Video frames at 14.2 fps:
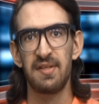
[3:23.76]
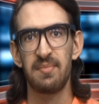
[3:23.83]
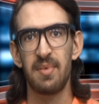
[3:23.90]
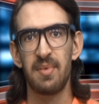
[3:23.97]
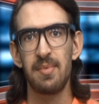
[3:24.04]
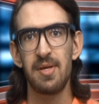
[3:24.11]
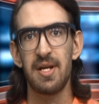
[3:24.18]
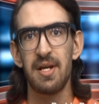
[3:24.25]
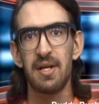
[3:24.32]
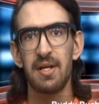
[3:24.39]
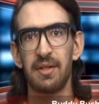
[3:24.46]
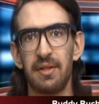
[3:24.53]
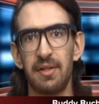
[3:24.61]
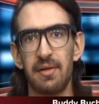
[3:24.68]
This is Bud
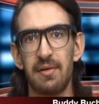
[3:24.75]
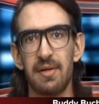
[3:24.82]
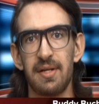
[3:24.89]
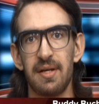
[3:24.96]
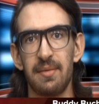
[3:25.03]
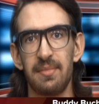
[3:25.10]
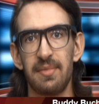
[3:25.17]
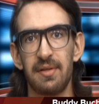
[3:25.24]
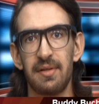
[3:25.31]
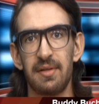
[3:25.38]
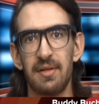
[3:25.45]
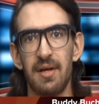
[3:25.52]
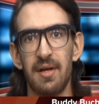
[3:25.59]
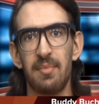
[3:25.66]
Buchanan as a Leader in
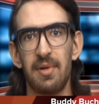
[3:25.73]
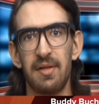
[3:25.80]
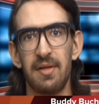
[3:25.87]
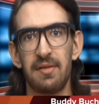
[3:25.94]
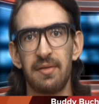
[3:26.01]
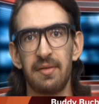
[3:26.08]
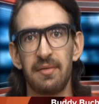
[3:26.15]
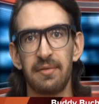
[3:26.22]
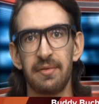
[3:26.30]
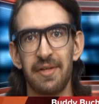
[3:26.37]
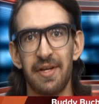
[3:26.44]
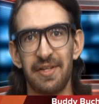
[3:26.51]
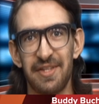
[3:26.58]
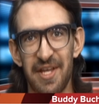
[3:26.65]
Times. God bless,
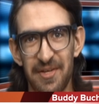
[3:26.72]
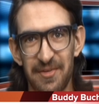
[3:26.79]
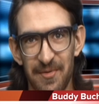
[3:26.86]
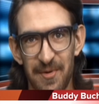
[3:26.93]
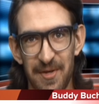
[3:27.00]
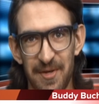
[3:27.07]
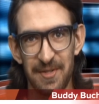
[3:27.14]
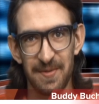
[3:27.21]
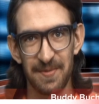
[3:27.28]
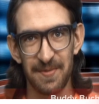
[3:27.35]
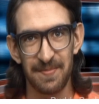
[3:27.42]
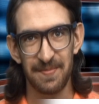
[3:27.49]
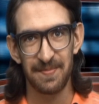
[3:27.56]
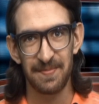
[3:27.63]
and thanks for
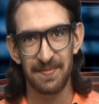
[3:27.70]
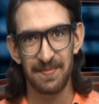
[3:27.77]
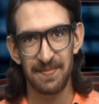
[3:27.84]
watching.